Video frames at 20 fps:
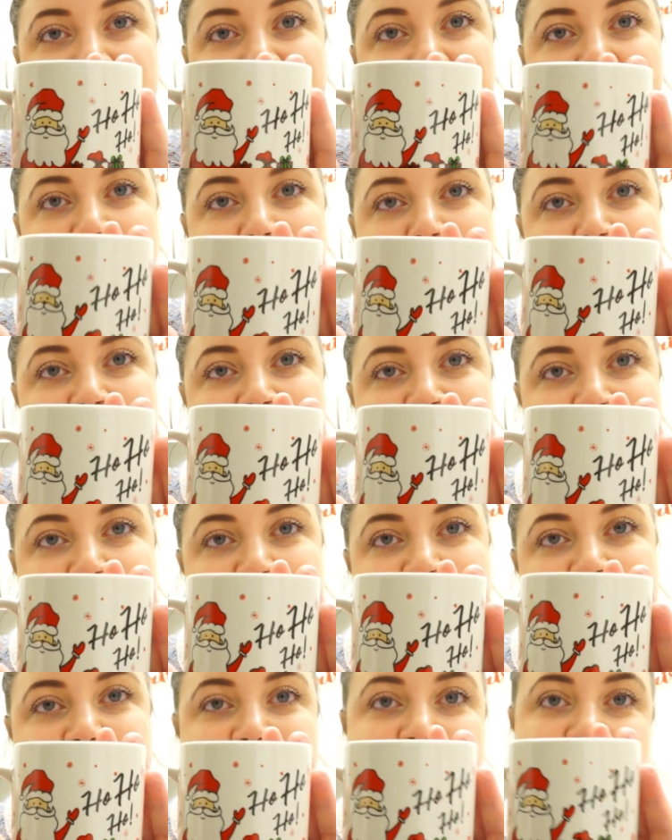Father
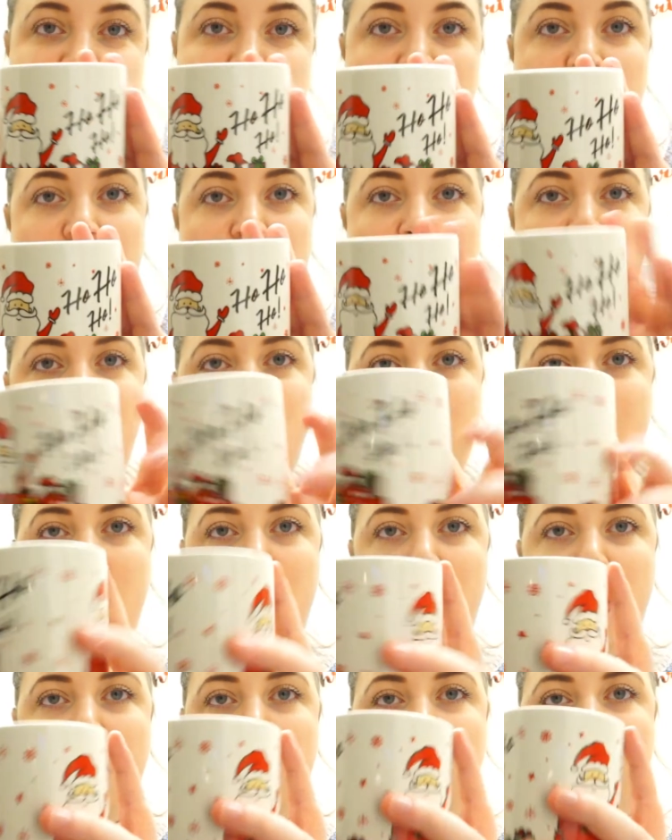Christmas. It says ho ho
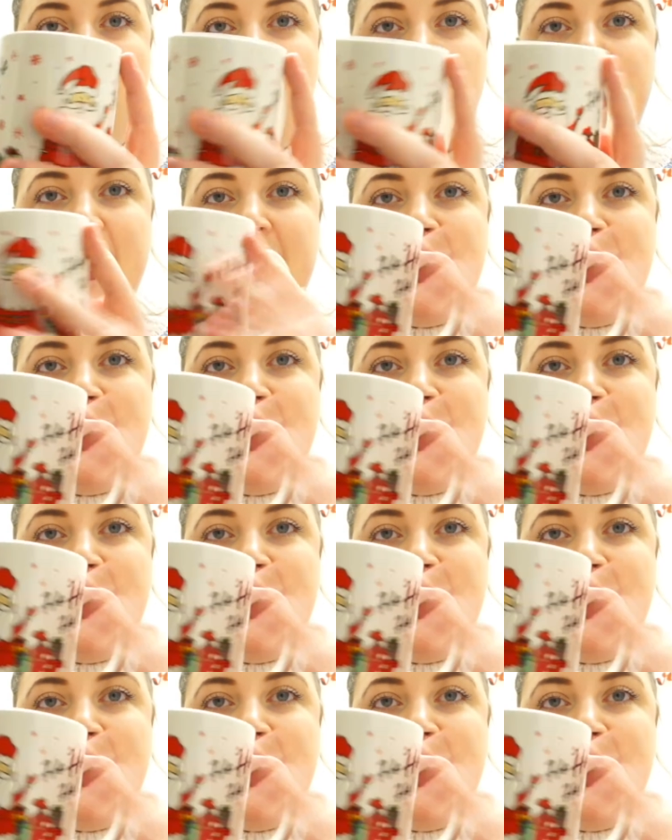ho,